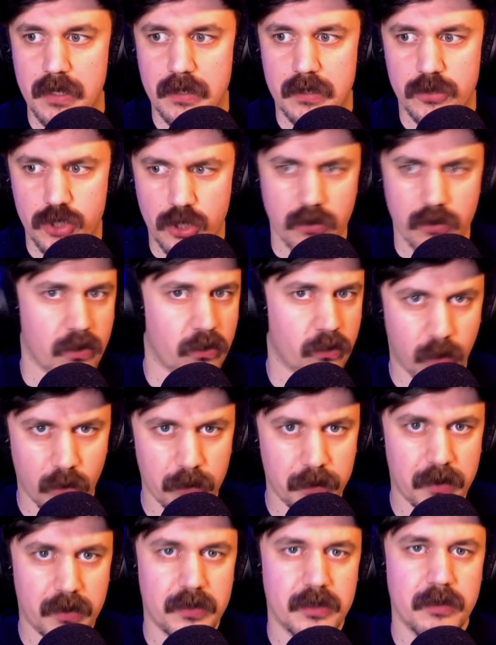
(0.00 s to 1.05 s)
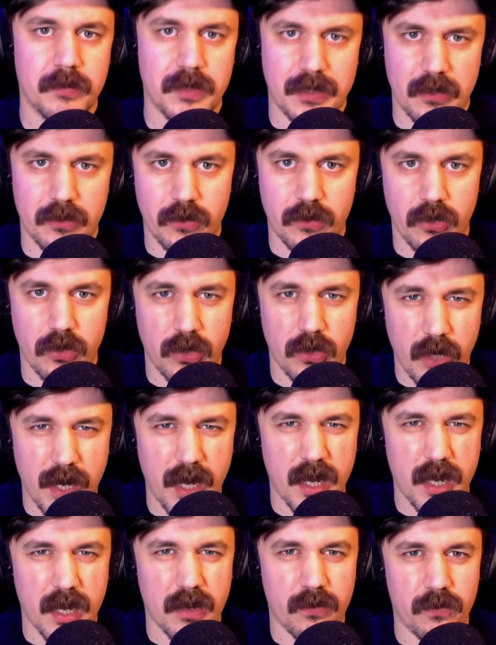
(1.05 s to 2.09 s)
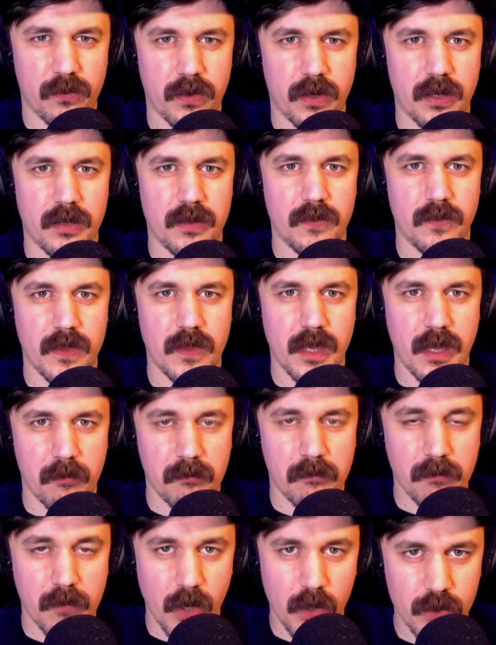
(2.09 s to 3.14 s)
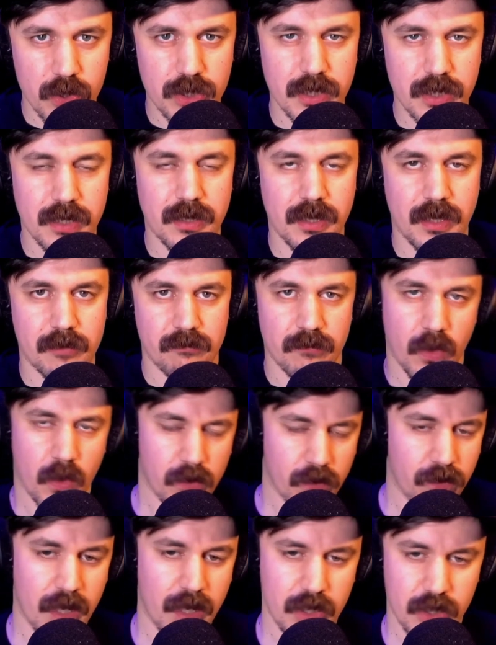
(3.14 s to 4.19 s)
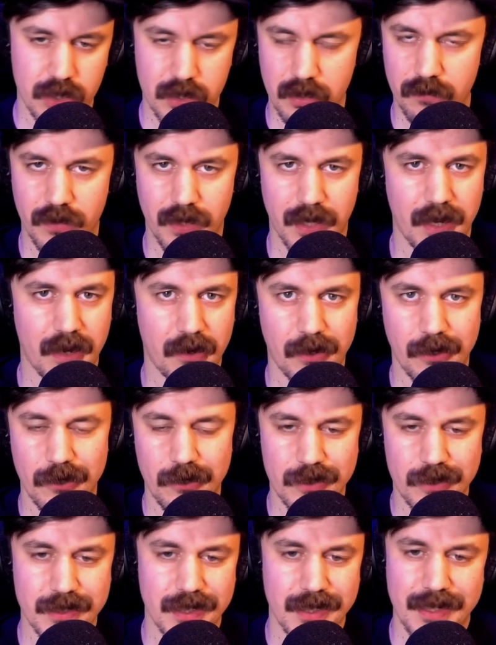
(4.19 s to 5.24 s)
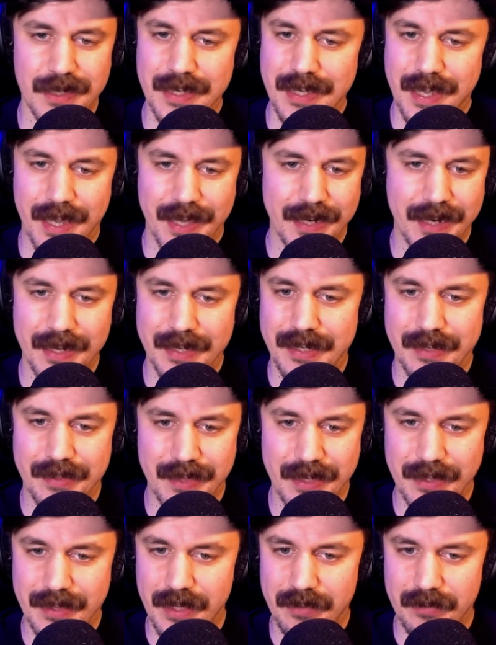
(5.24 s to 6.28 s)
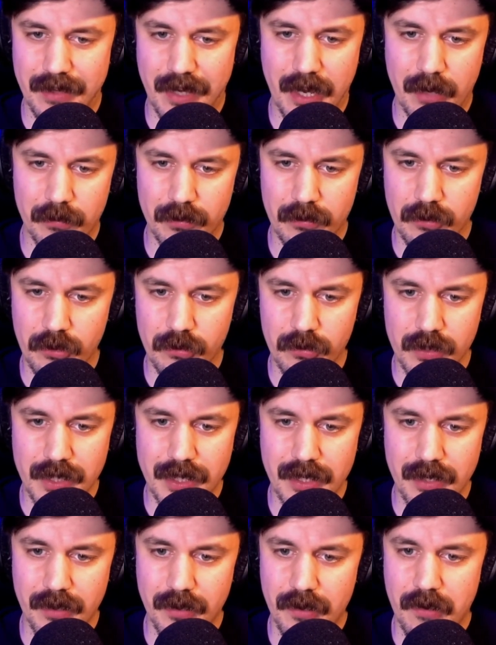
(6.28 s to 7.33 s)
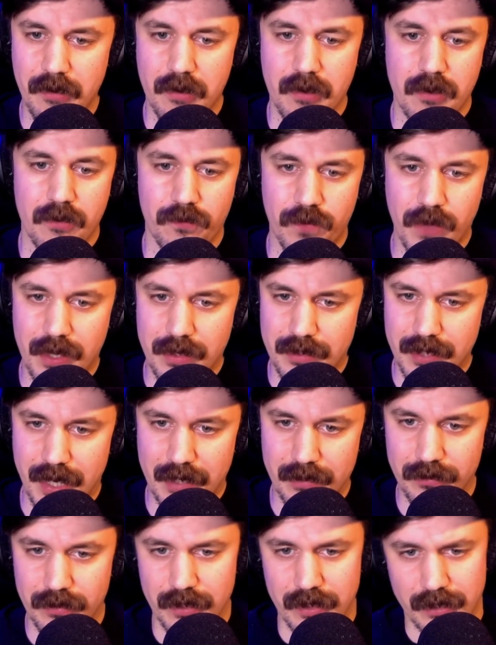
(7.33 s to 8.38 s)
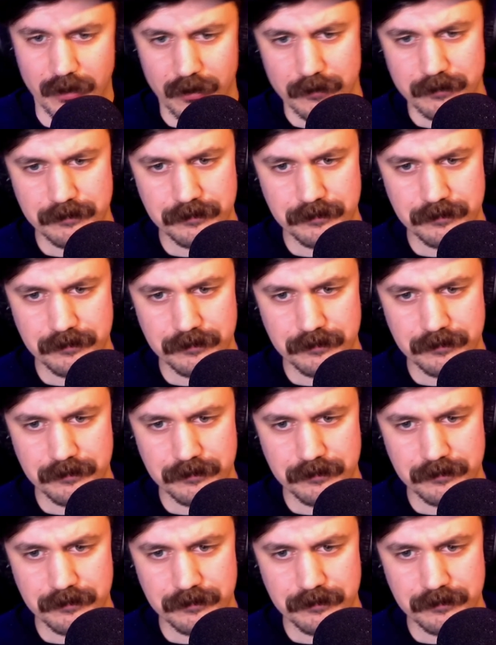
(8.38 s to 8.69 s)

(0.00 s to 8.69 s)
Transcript: sure, there's world building, but there's a lot of the emotion and motivation of the characters. And I think that's absolutely fantastic.